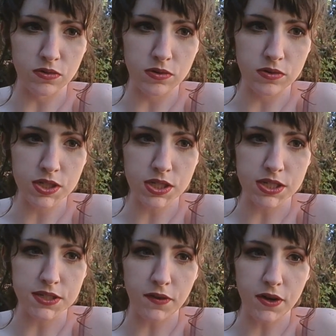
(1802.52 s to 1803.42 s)
roles,
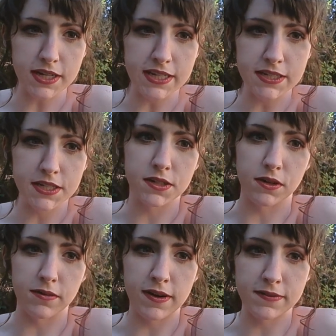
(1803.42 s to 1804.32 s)
it's far easier
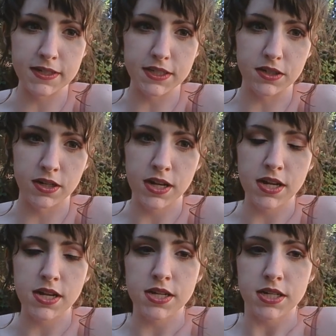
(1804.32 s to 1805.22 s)
to reference our
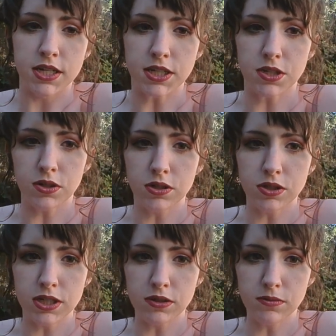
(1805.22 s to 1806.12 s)
historical
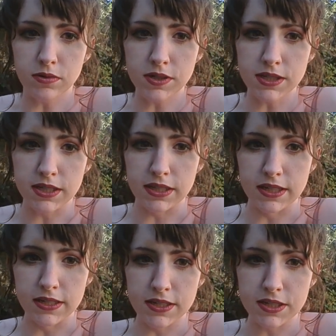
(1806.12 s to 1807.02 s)
gender roles than
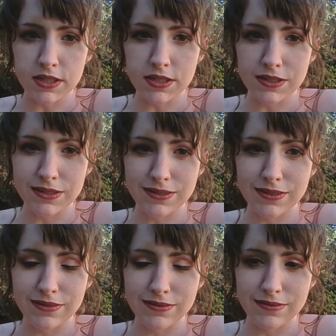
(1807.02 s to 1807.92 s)
these,
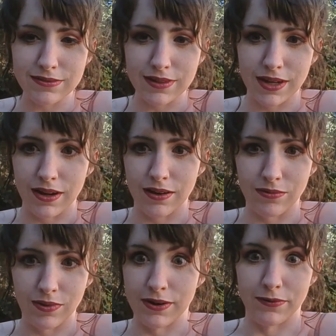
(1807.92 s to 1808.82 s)

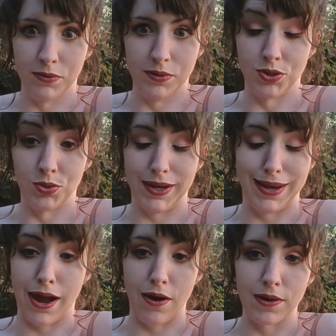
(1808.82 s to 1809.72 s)
whatever we're doing
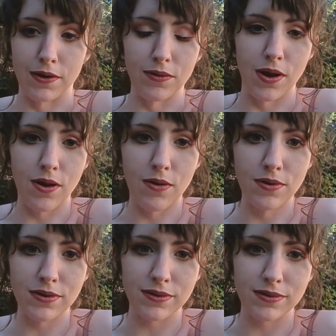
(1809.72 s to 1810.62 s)
now. I don't know.
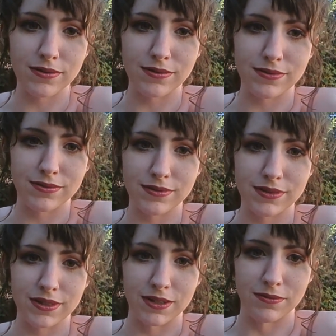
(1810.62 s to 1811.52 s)

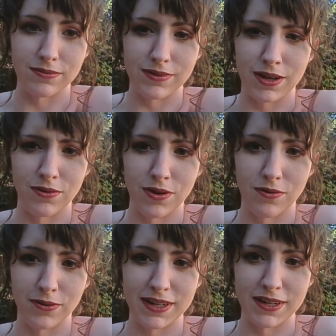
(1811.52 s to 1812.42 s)
I don't know
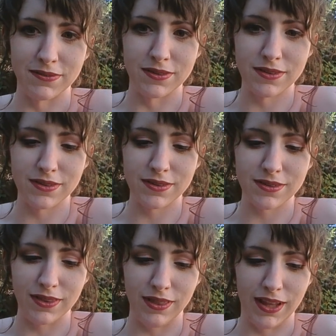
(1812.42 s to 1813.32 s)
if we can even
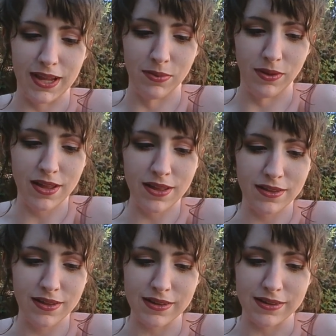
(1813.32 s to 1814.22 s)
label it.
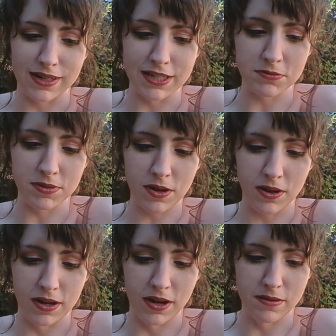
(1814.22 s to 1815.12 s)
I guess we'd
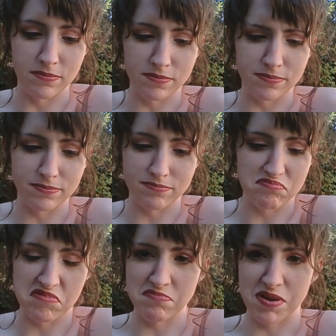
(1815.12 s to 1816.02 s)
call it
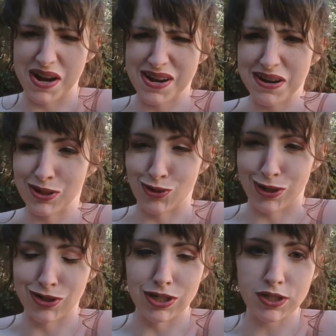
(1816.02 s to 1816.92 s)
non-binary,
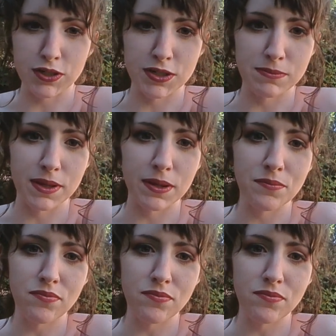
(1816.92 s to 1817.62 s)
androgynous, or something.